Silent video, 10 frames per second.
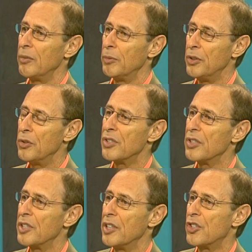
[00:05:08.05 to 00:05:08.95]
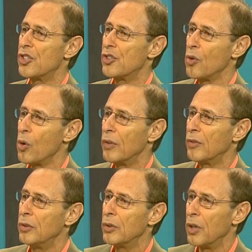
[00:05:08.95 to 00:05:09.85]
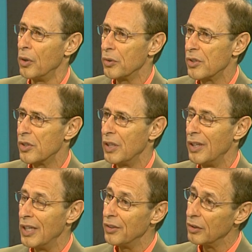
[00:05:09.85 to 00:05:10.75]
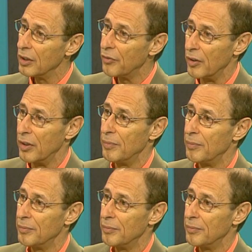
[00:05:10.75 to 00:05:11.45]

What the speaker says: uses its store of glucose in the liver.